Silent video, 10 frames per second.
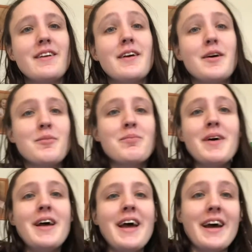Um,
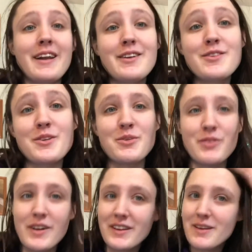and I just don't
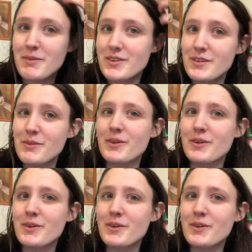vlog that much anymore.